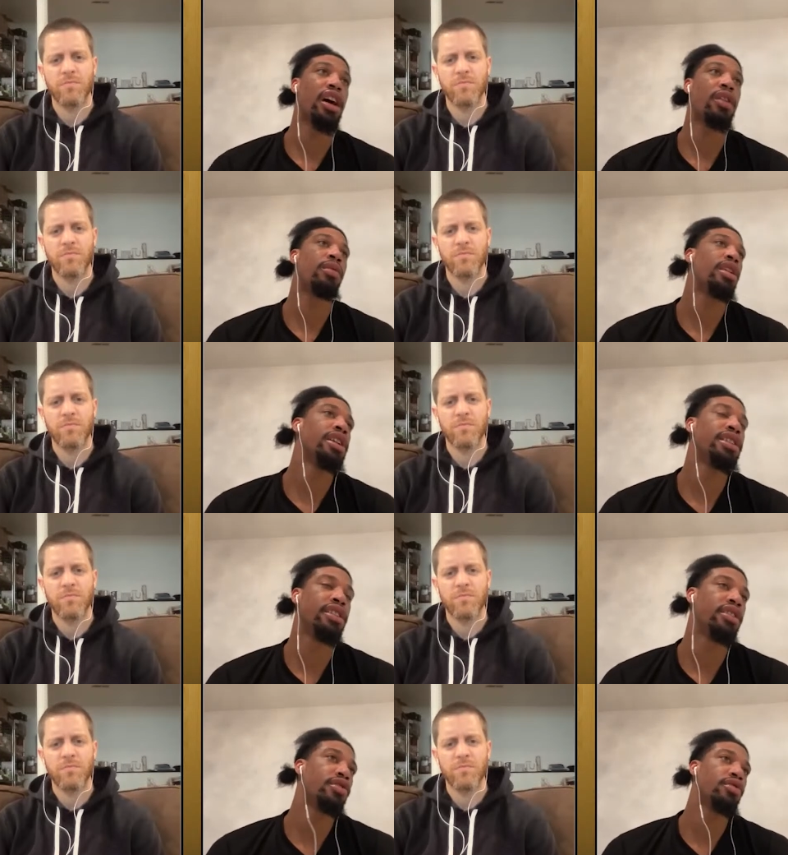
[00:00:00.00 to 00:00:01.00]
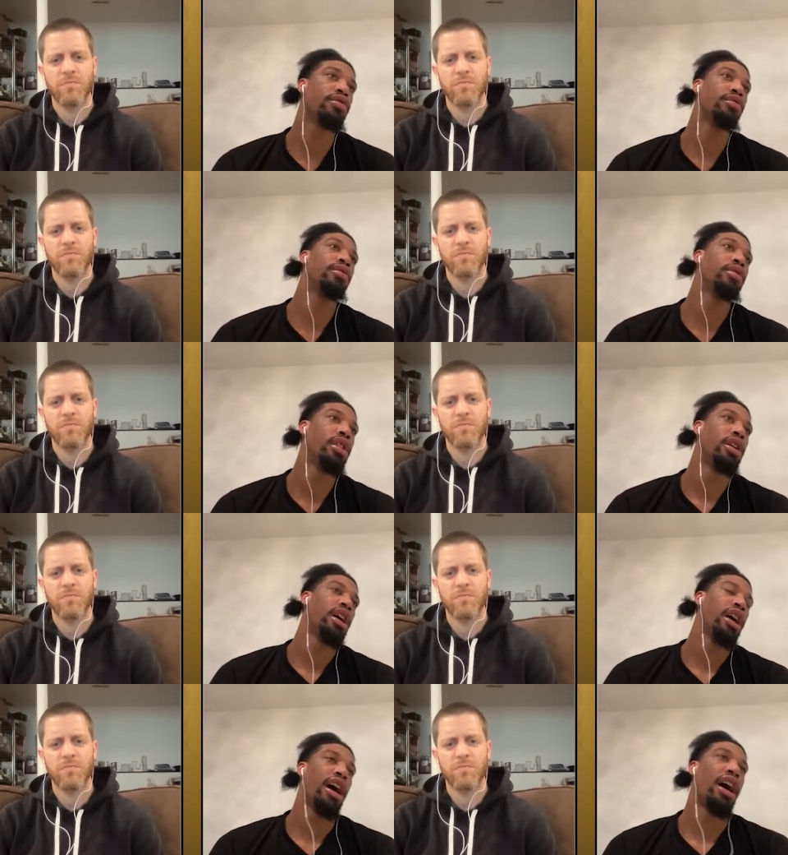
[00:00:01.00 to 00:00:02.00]
Speaker 1: I was until
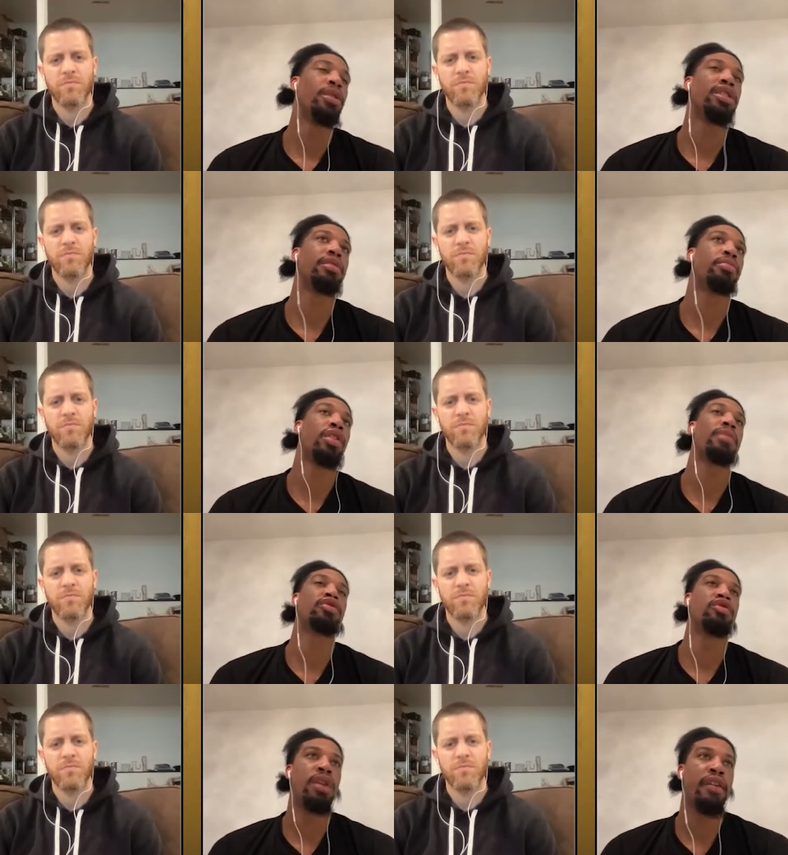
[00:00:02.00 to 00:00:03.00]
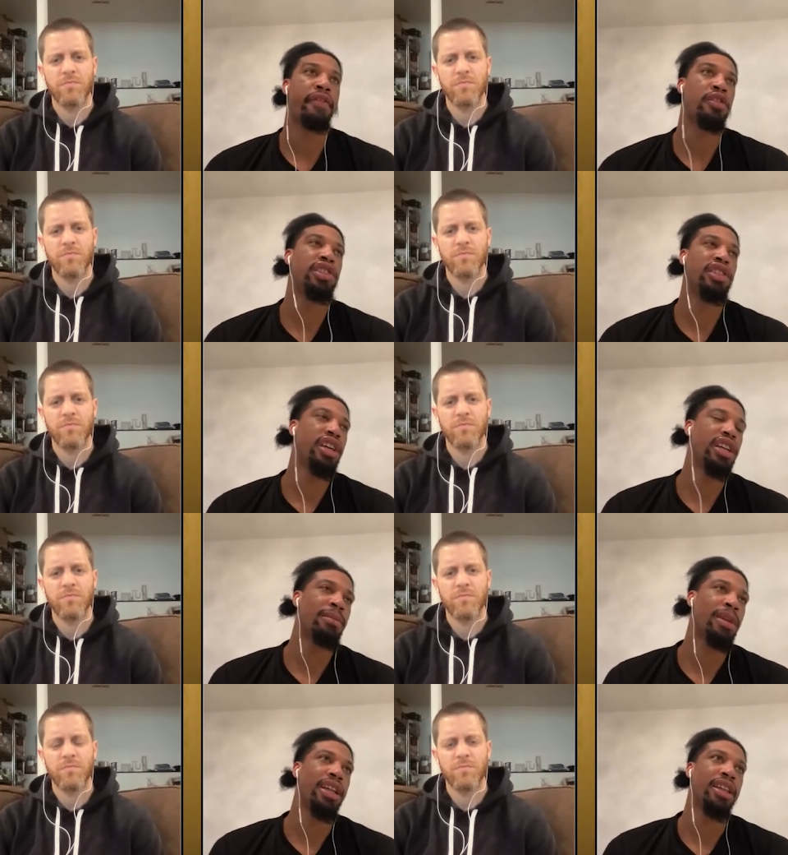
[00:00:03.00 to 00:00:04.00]
I went to prep school my first year, and
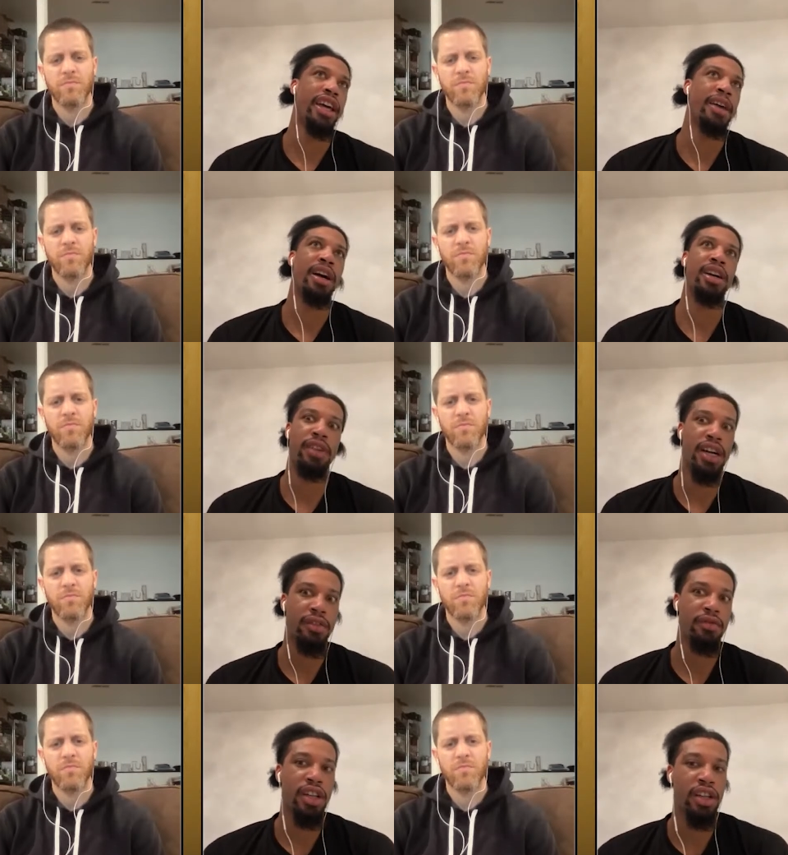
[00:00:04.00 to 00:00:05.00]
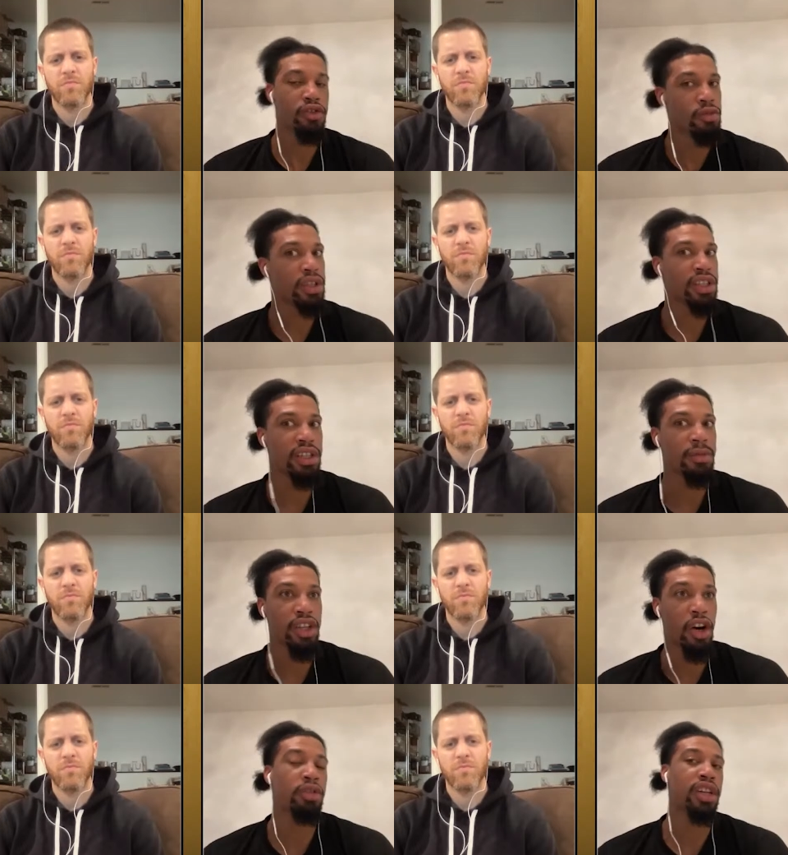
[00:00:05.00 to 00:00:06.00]
I'm like, damn, I could, I could really hoop with the, with
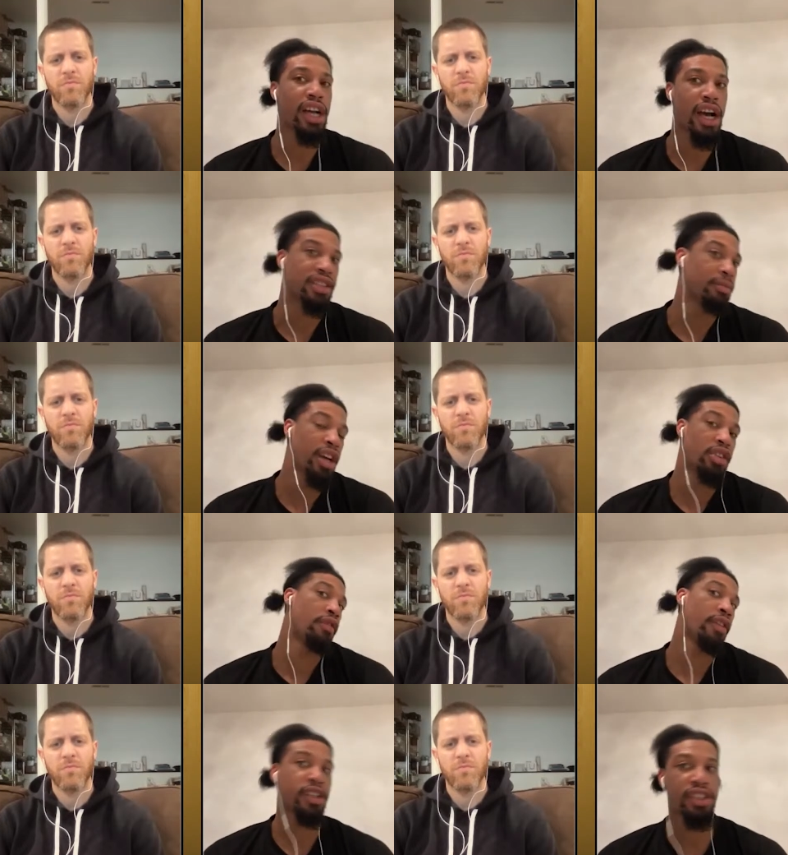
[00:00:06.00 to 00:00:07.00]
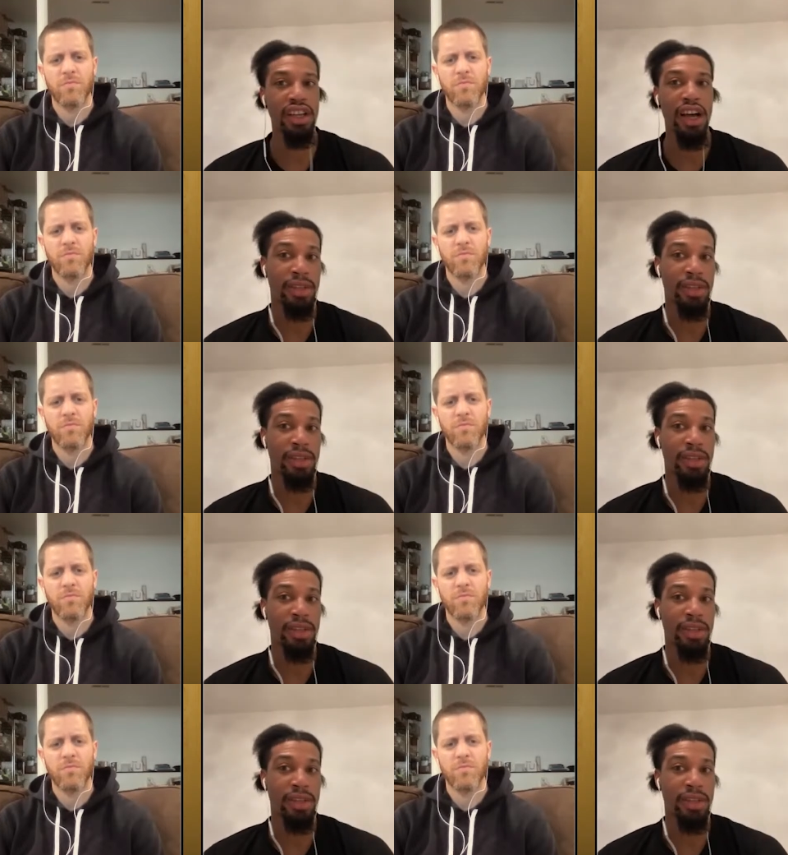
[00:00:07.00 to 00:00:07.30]
the older guys. I'm playing on varsity. I